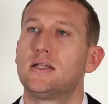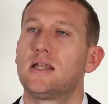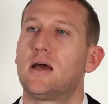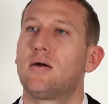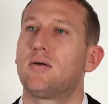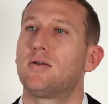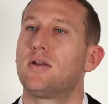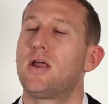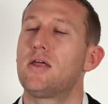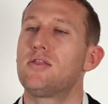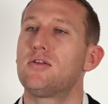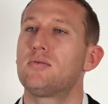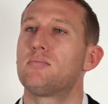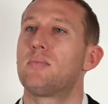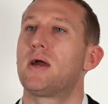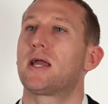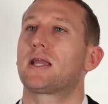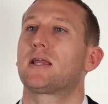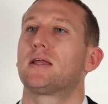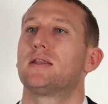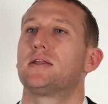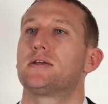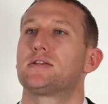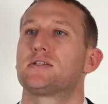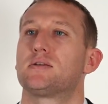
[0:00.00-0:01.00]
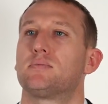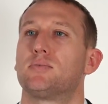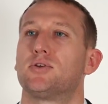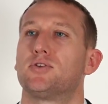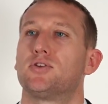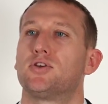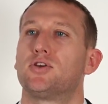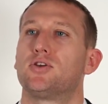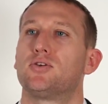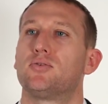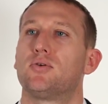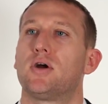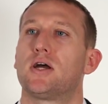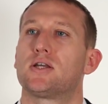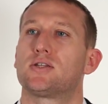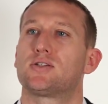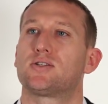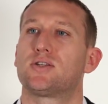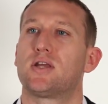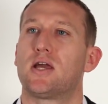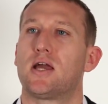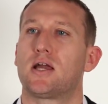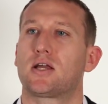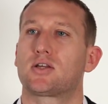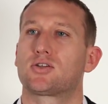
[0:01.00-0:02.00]
Now, another mechanism in the U.S.
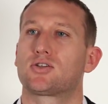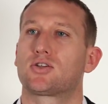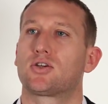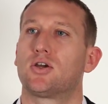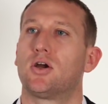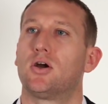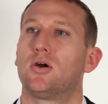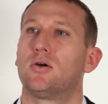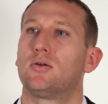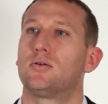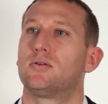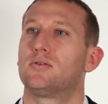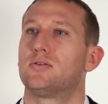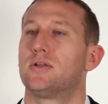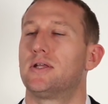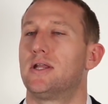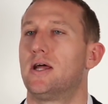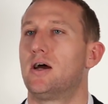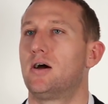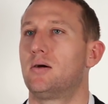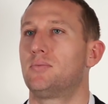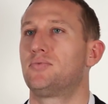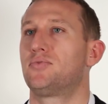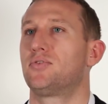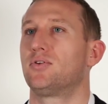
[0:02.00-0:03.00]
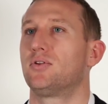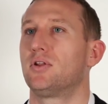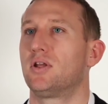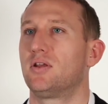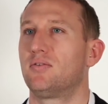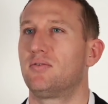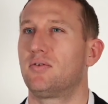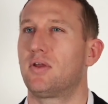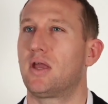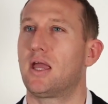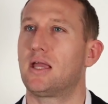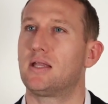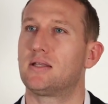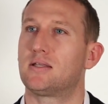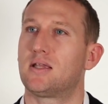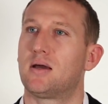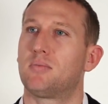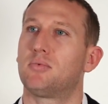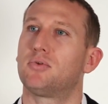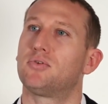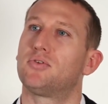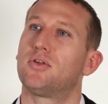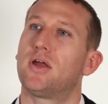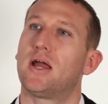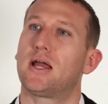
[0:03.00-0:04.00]
tax code that helps alleviate
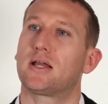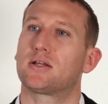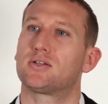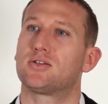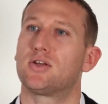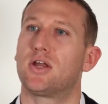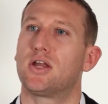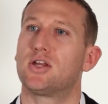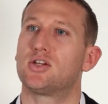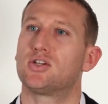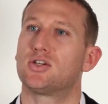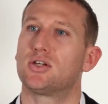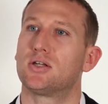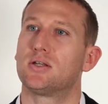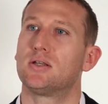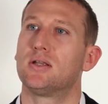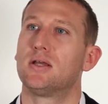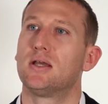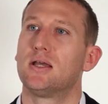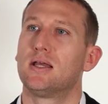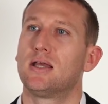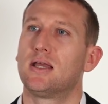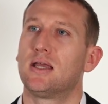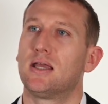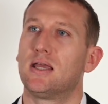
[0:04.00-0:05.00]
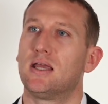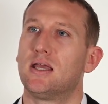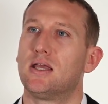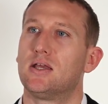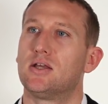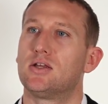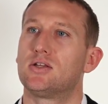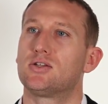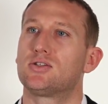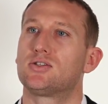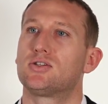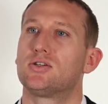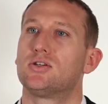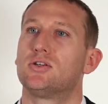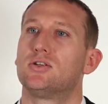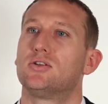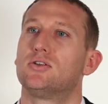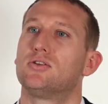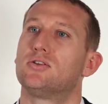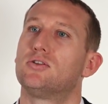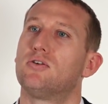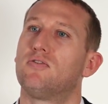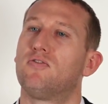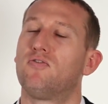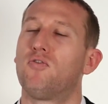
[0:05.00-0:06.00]
double taxation is
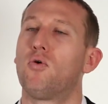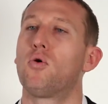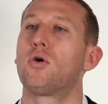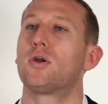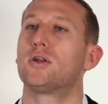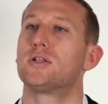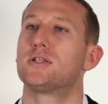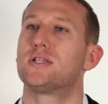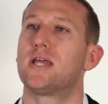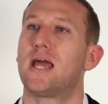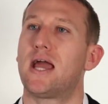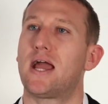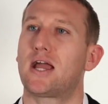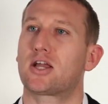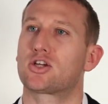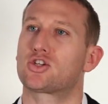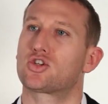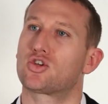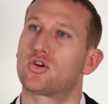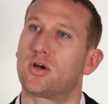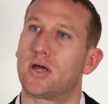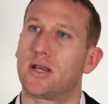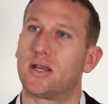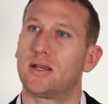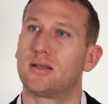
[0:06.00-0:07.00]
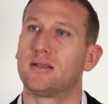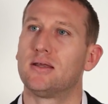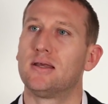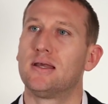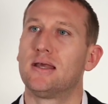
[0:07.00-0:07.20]
the foreign tax credit.